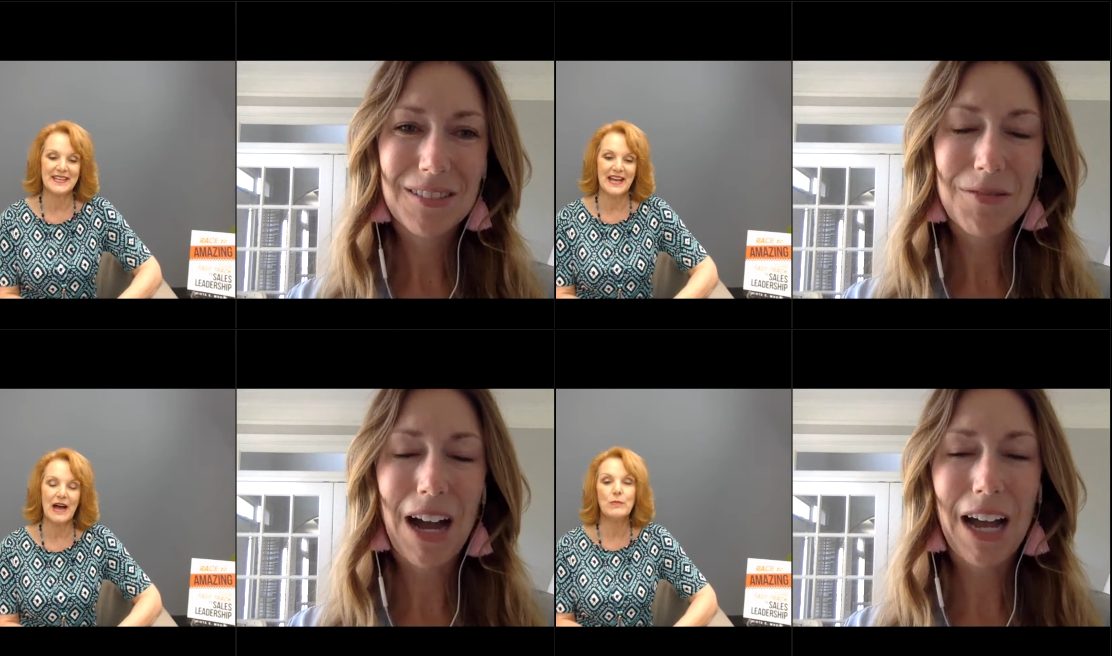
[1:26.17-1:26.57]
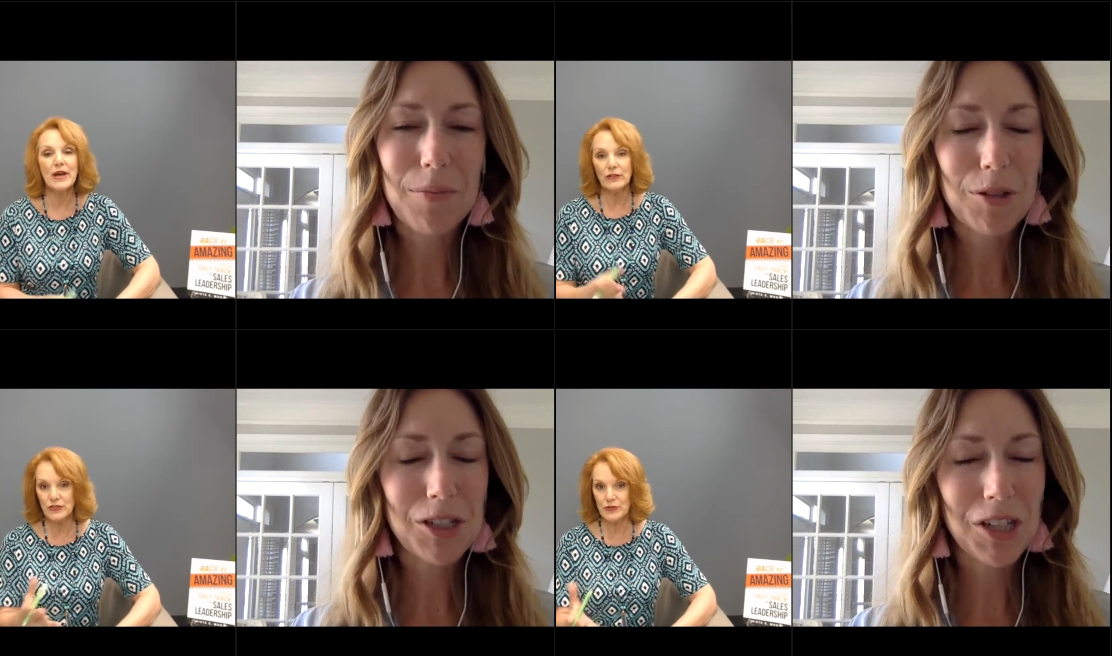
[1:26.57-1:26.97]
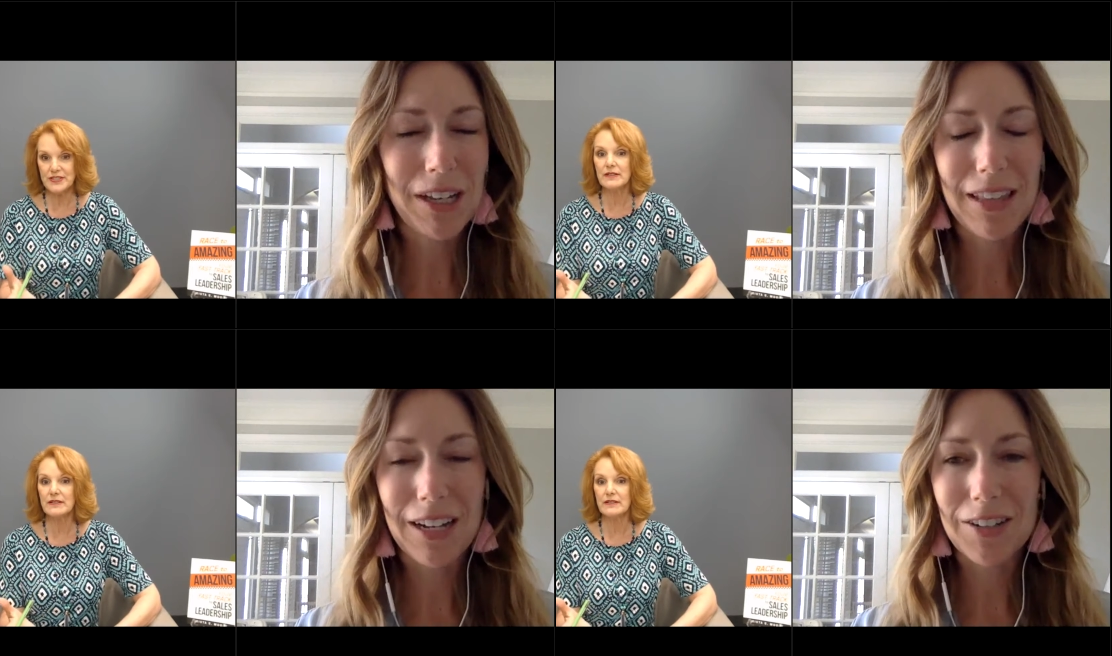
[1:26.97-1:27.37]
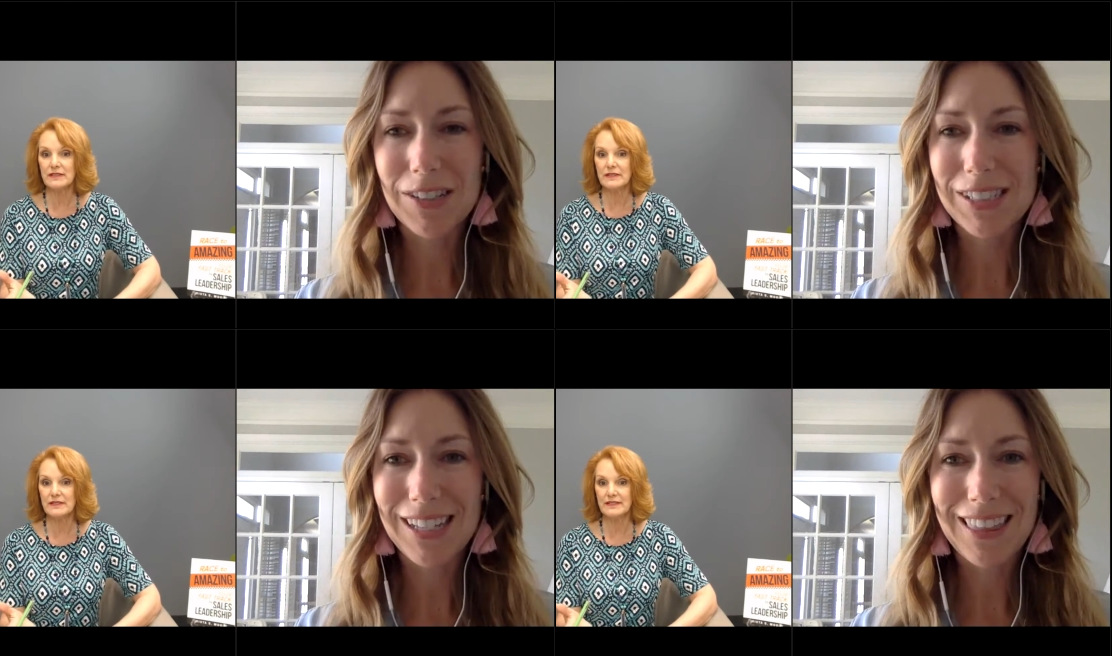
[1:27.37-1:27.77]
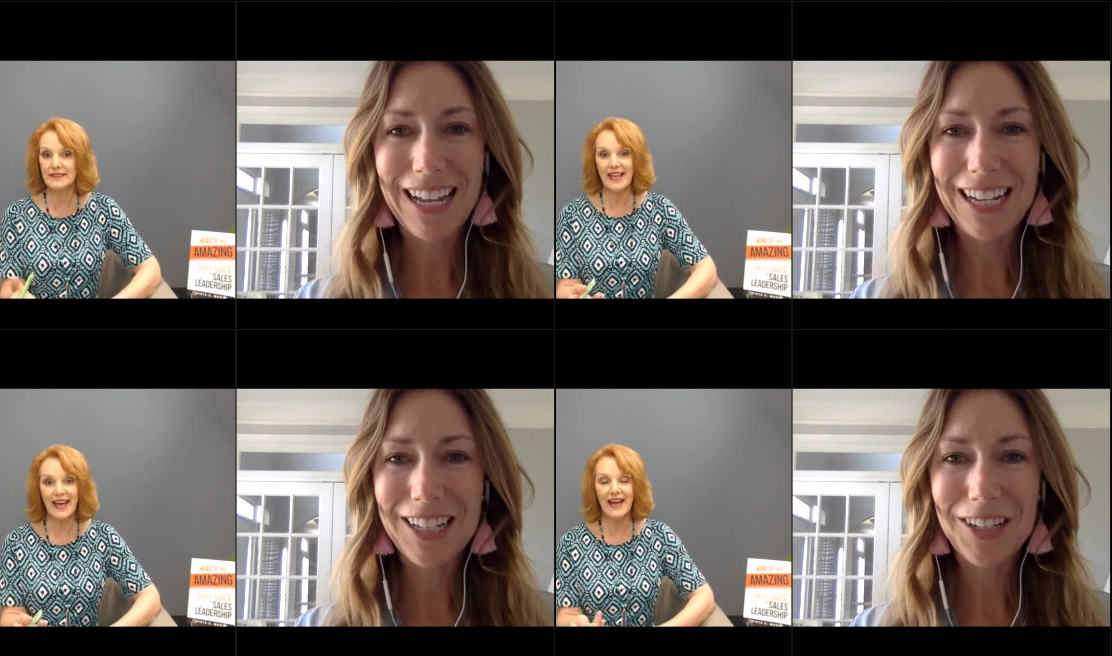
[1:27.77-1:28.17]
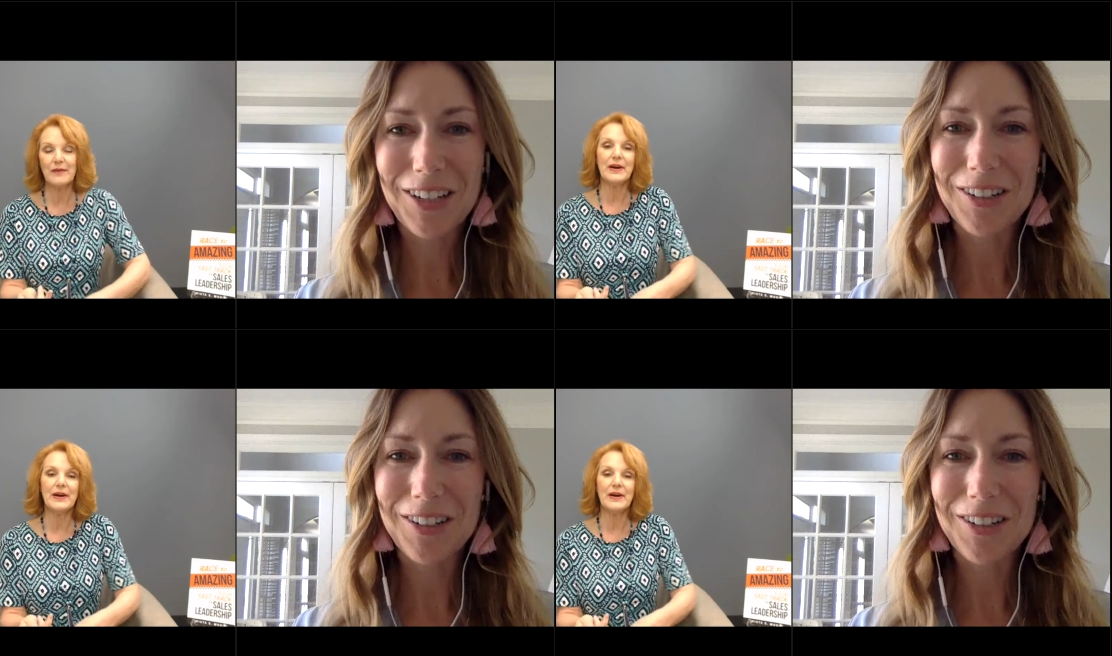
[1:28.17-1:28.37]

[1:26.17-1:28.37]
Speaker 1: Well, um, I um, appreciate that, Krista. Thank yeah, you.